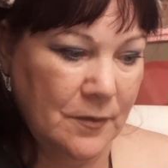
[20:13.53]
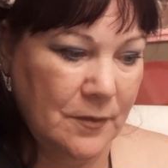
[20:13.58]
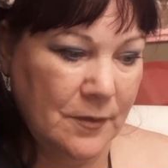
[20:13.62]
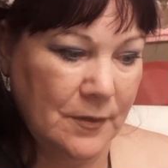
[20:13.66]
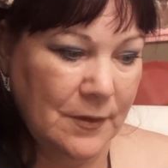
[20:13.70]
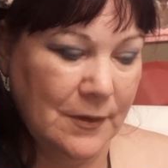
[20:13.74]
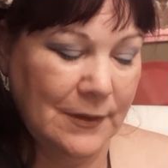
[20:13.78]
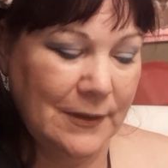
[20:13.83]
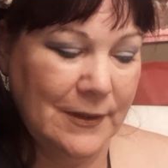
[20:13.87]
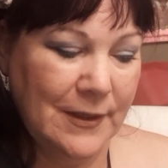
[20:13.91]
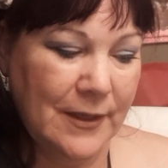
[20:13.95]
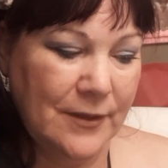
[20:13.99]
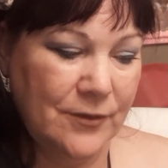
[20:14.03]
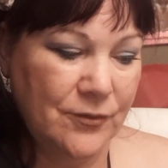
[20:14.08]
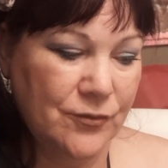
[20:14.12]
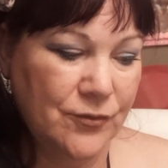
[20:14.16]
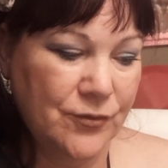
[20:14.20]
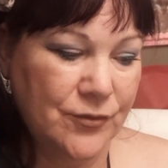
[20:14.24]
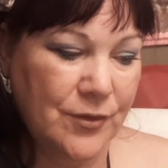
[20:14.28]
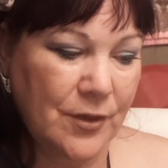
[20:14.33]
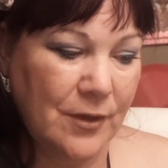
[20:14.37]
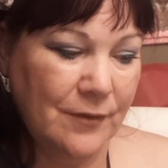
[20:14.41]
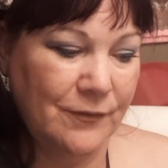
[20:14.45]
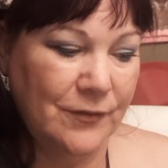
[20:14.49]
The
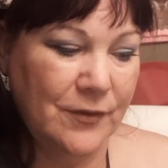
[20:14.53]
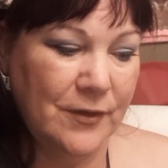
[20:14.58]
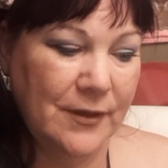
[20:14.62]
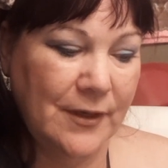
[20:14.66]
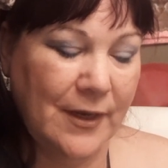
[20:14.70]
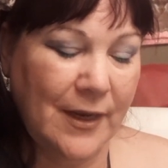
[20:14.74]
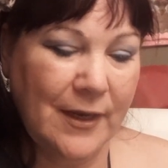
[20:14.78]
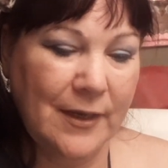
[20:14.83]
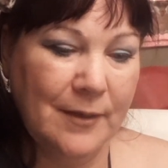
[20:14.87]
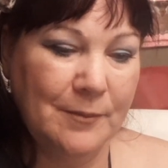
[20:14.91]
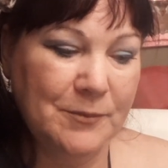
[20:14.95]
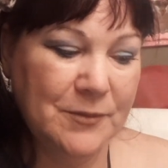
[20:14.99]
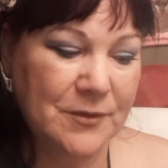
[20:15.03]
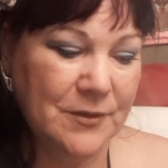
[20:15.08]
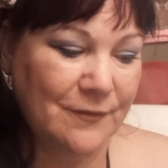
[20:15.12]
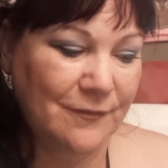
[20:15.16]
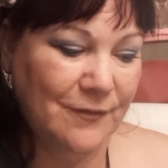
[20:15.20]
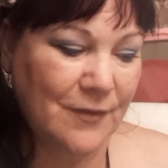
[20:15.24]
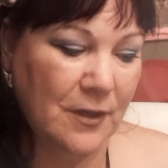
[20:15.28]
letters of the names of